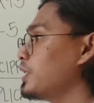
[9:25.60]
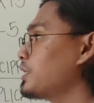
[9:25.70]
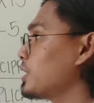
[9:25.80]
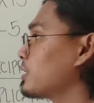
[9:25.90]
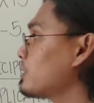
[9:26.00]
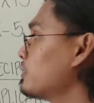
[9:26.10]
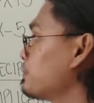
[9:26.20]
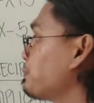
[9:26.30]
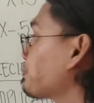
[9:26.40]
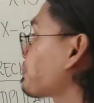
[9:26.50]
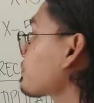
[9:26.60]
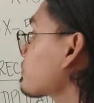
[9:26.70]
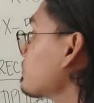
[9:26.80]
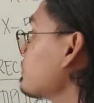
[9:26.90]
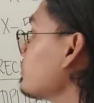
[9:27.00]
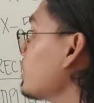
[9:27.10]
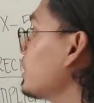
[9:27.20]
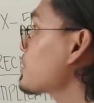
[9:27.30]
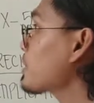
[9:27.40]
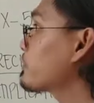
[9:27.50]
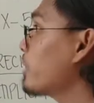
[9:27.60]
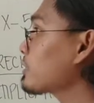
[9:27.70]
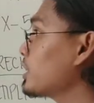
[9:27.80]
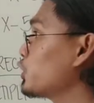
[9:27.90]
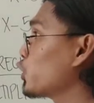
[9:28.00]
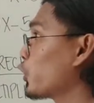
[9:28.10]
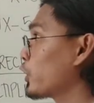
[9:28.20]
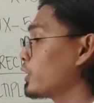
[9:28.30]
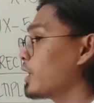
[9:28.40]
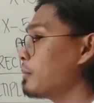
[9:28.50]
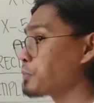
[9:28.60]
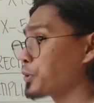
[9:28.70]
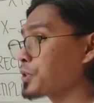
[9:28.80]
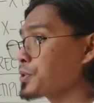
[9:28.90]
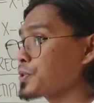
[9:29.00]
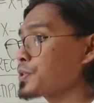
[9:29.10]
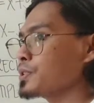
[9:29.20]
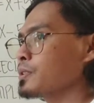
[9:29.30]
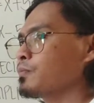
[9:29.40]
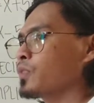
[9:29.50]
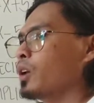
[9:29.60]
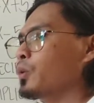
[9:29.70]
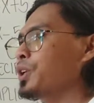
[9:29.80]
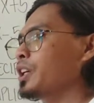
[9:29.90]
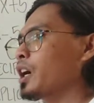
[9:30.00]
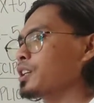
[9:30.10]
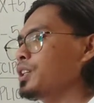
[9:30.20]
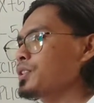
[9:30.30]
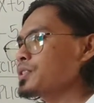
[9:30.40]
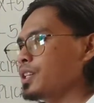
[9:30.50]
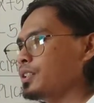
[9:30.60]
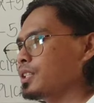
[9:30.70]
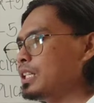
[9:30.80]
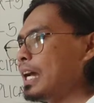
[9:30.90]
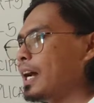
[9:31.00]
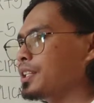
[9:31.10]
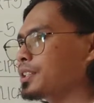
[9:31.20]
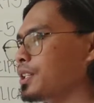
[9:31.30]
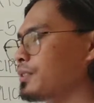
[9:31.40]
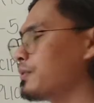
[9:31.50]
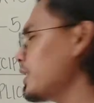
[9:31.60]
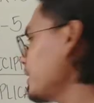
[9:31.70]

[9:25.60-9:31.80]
video, in subtracting your numbers, we are using the additive